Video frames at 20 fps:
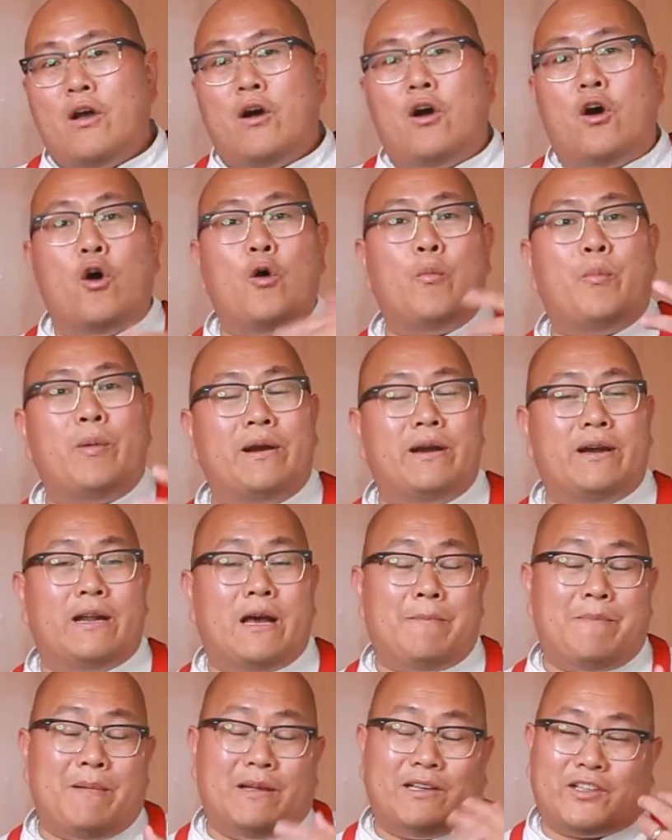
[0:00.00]
open it
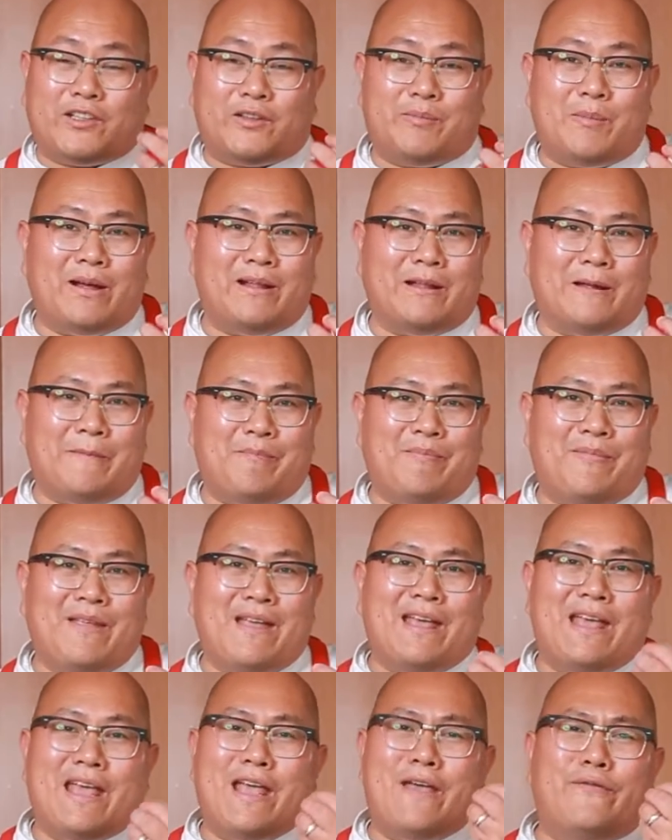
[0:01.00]
up and smell it.
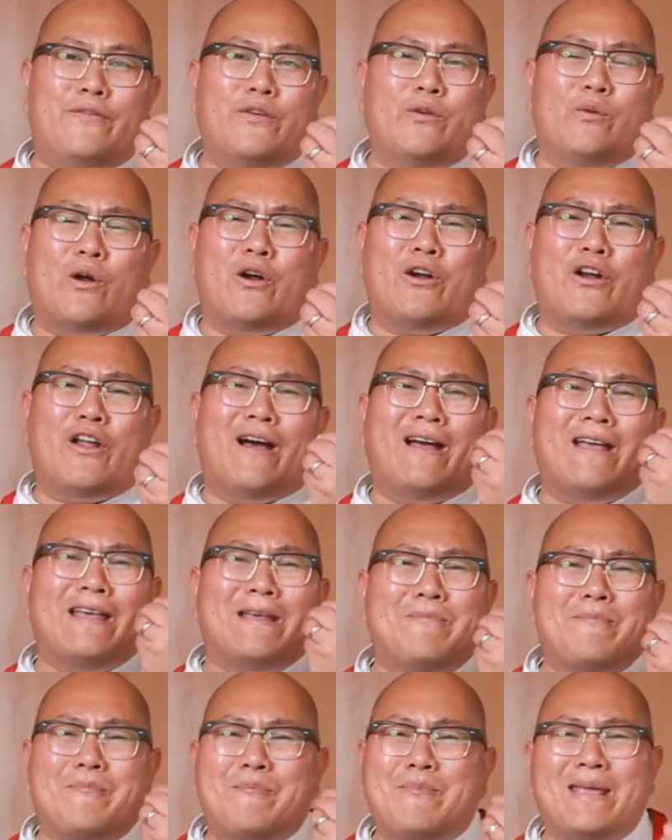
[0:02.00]
If you are not
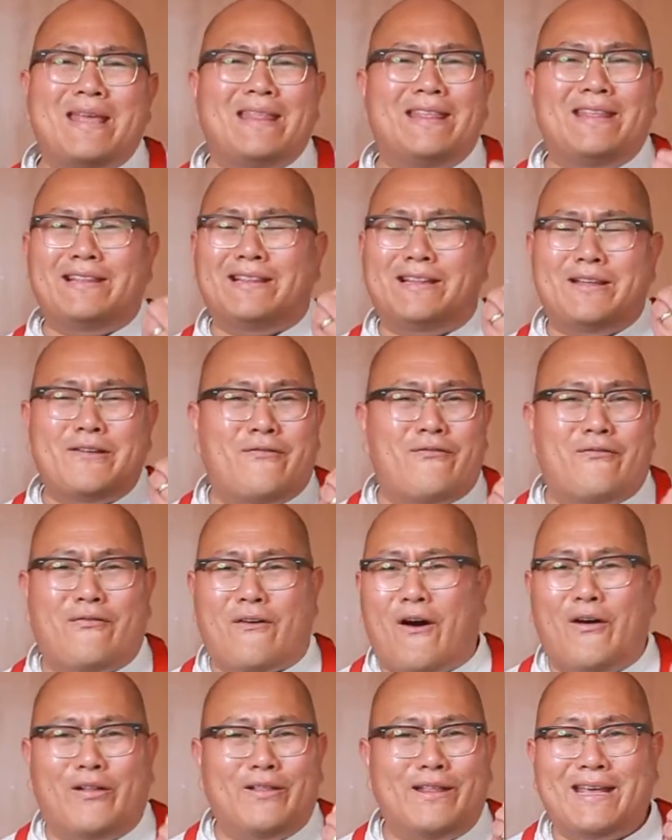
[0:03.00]
immediately
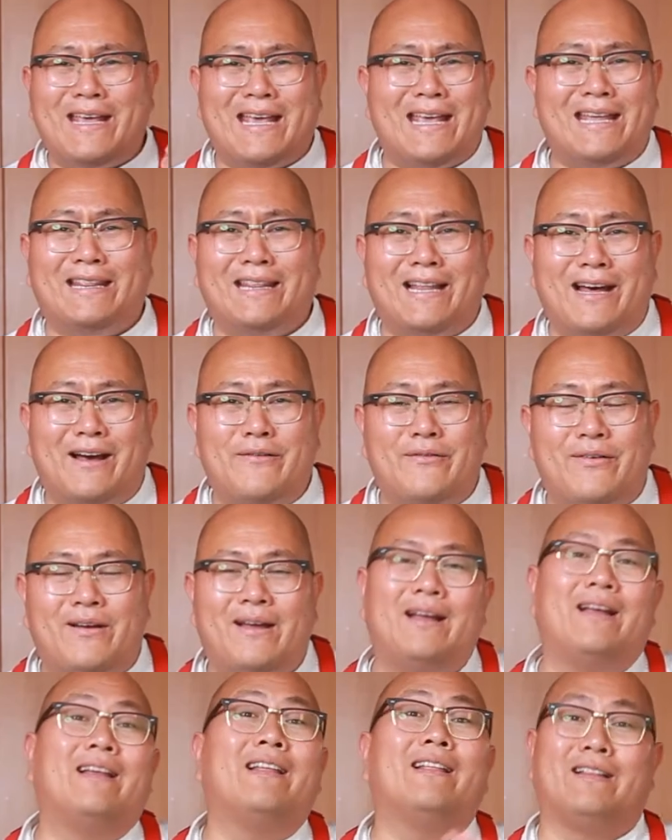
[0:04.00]
falling in love,
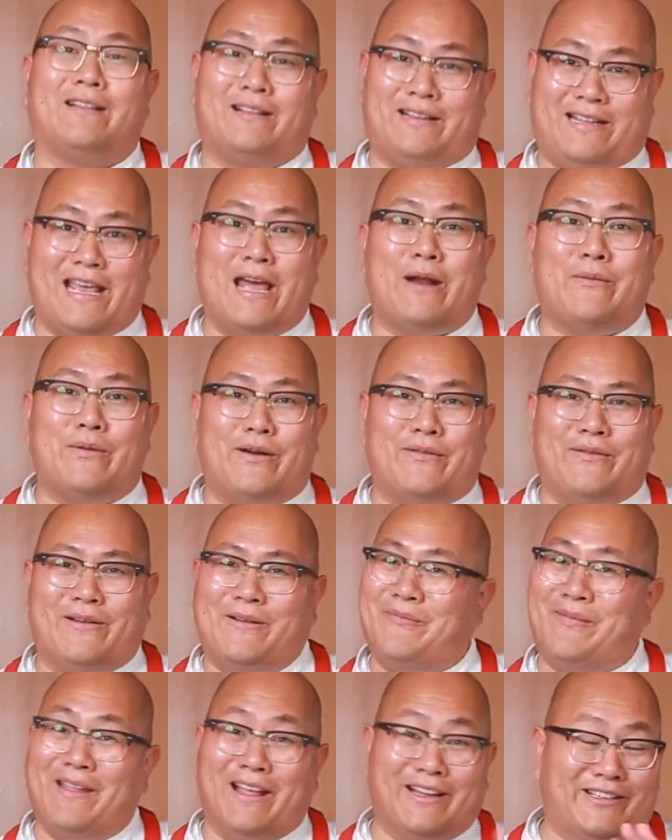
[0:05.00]
get rid of
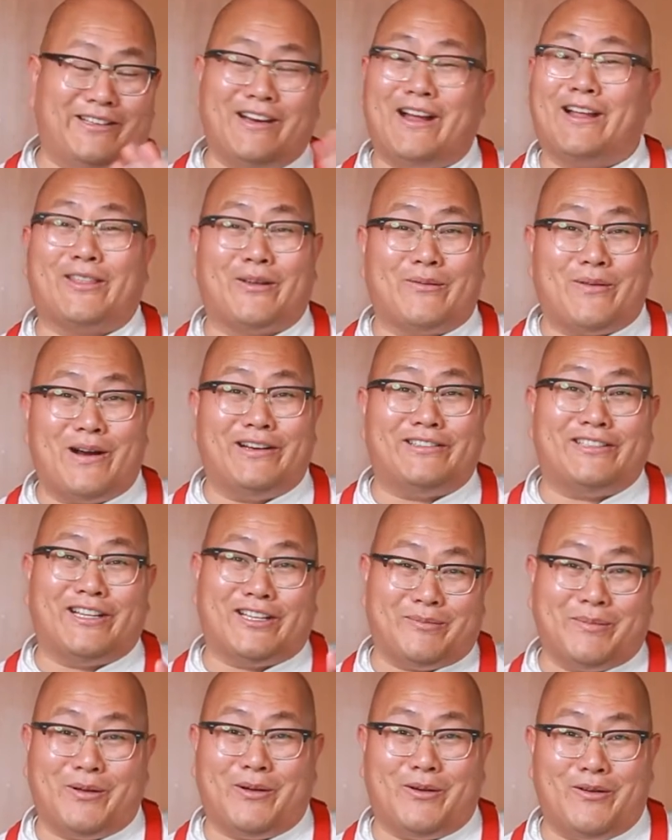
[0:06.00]
it. It's not the right
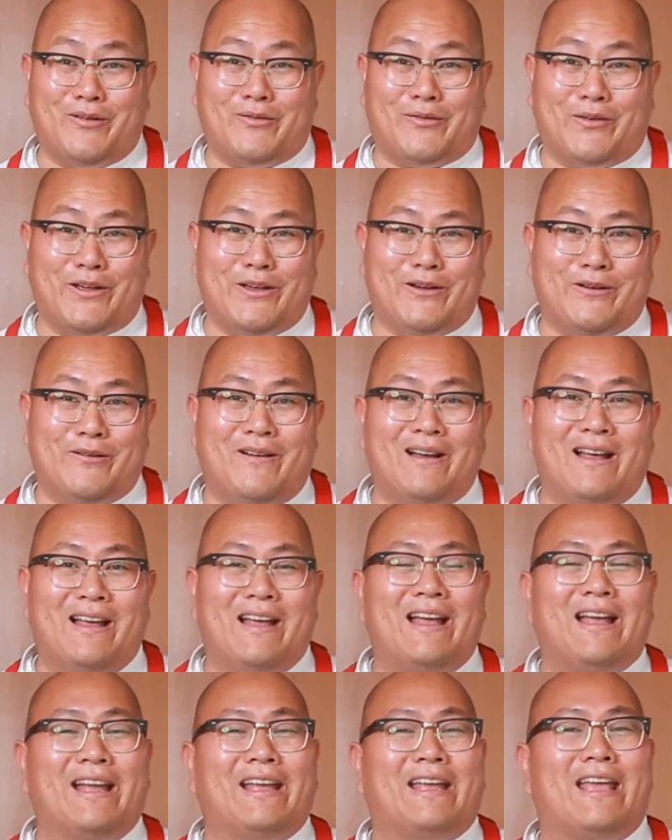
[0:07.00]
sesame oil for you.
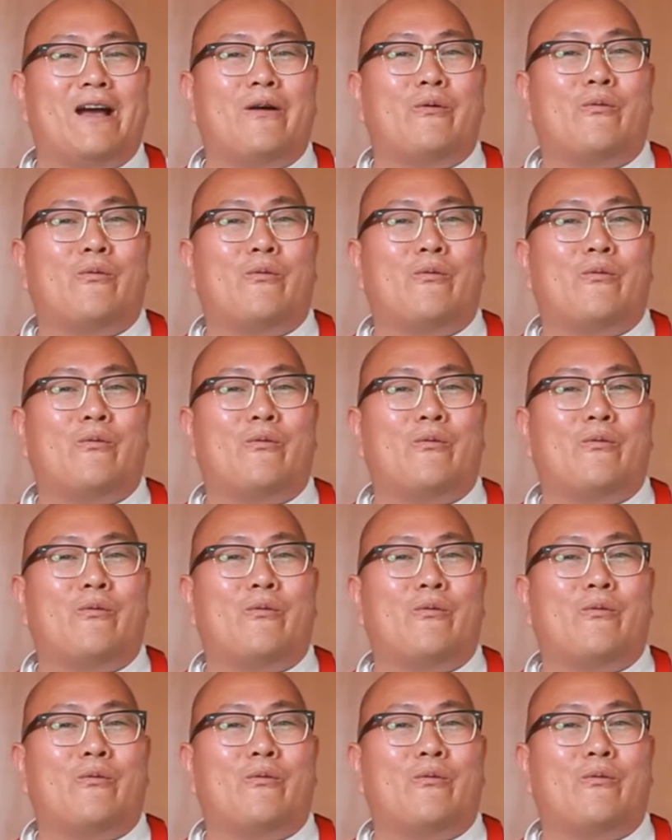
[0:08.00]
Get